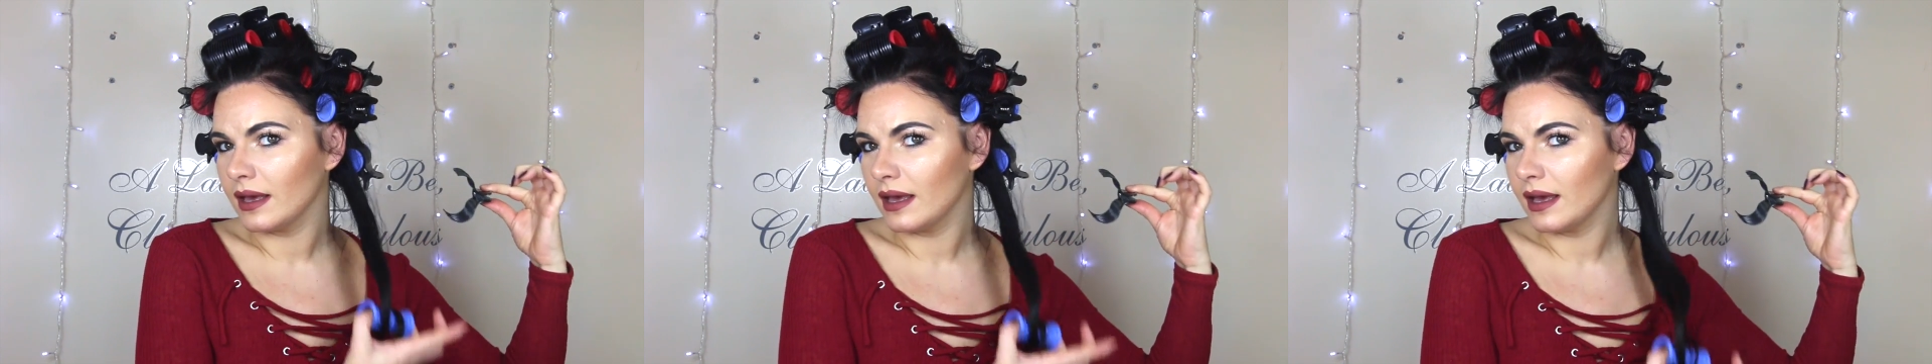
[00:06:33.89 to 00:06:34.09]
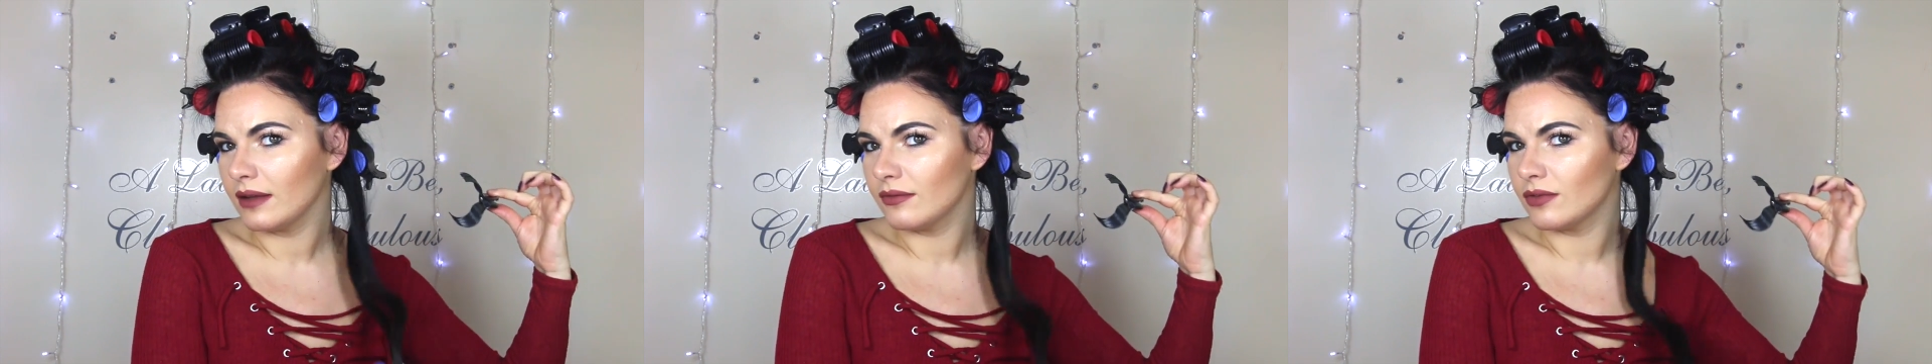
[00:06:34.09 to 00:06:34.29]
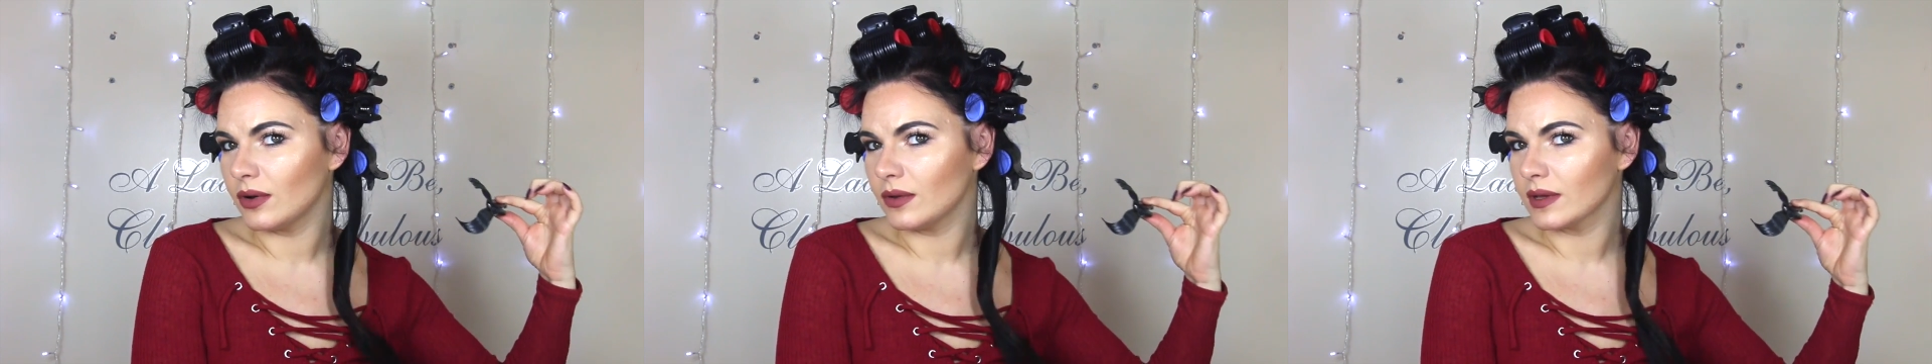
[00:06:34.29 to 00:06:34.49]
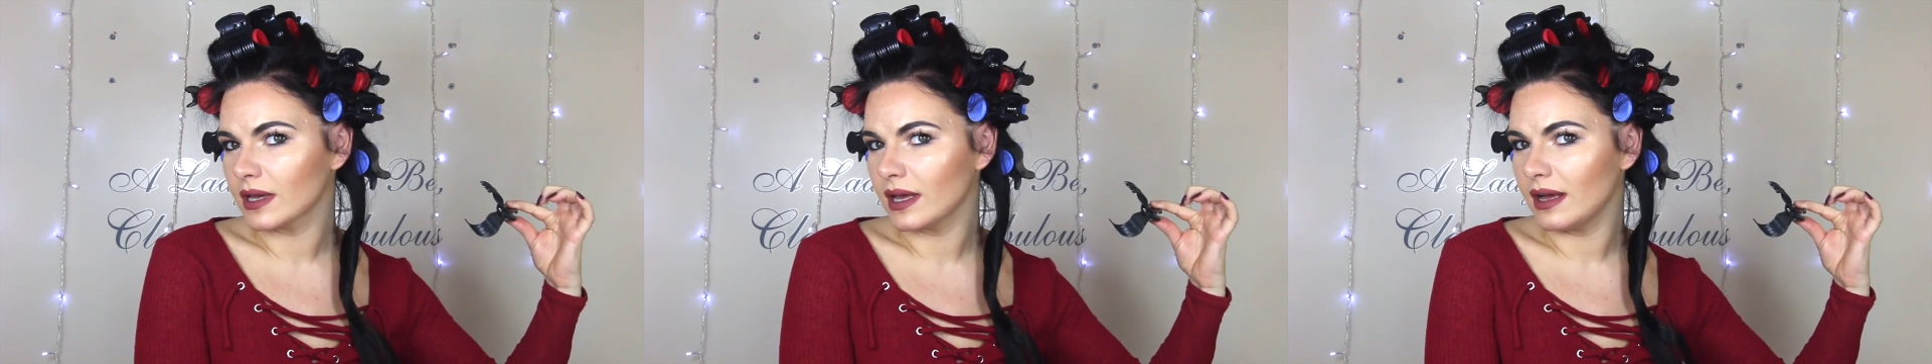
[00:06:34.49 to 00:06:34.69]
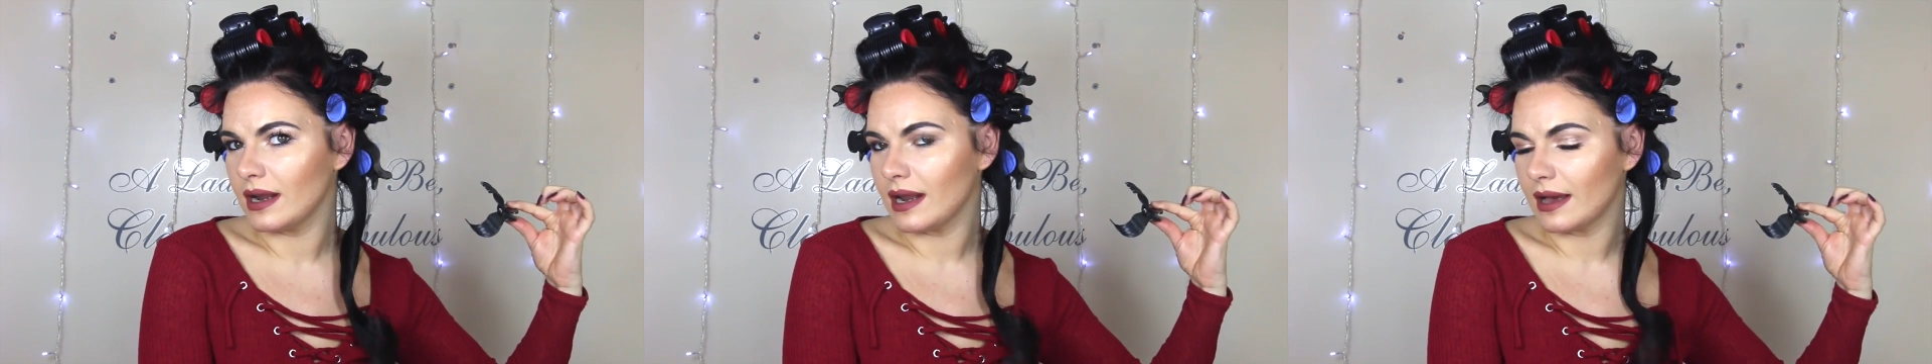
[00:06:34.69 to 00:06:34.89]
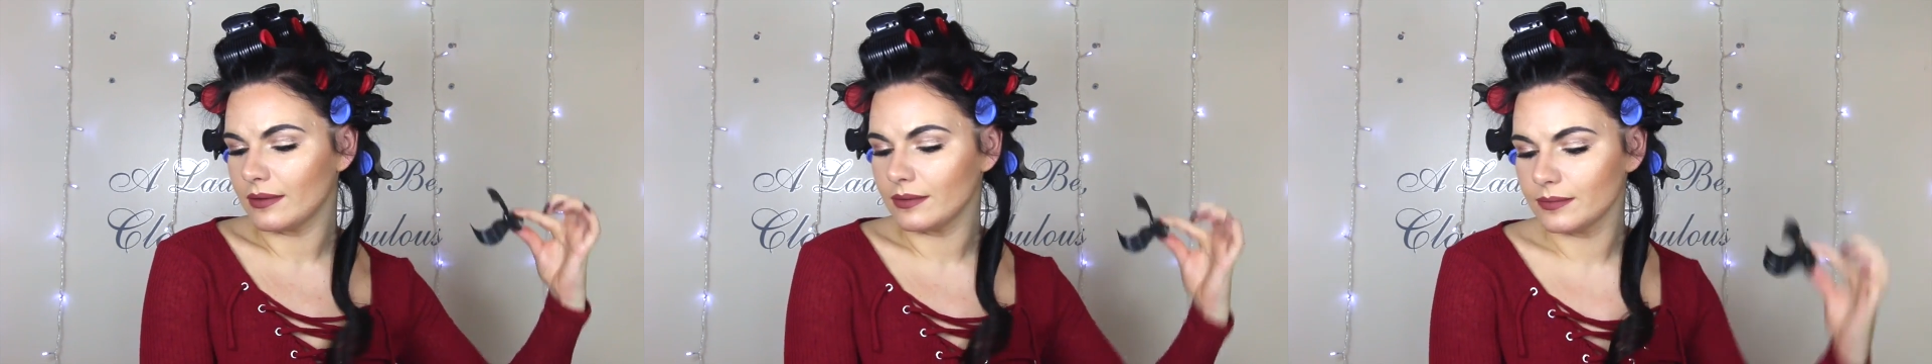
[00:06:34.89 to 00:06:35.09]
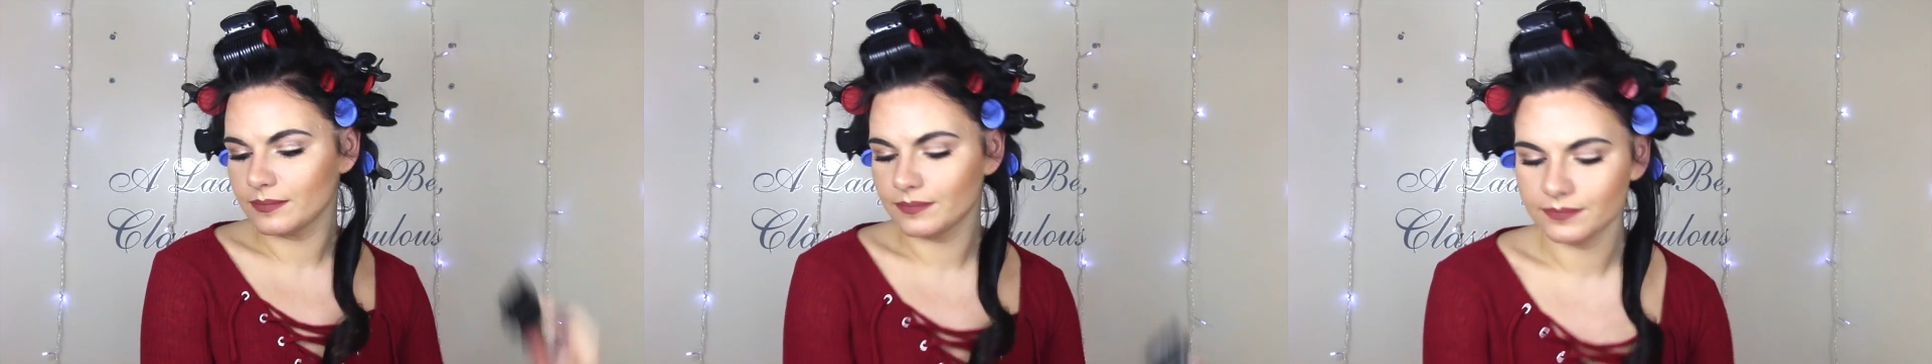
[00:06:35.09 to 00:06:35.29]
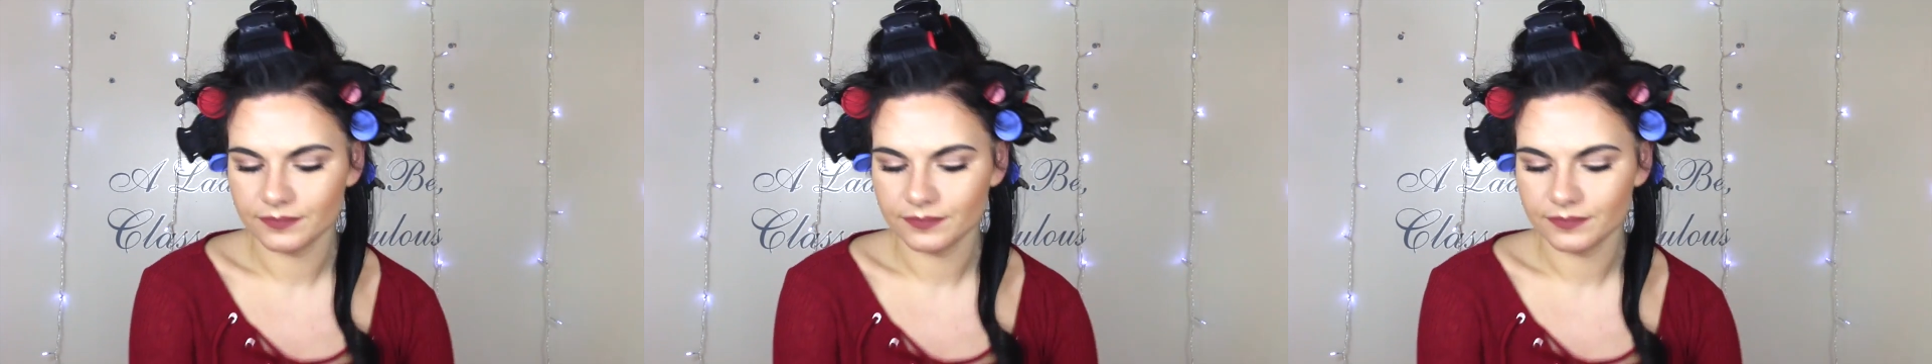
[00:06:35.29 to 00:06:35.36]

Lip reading: and roll the curl out.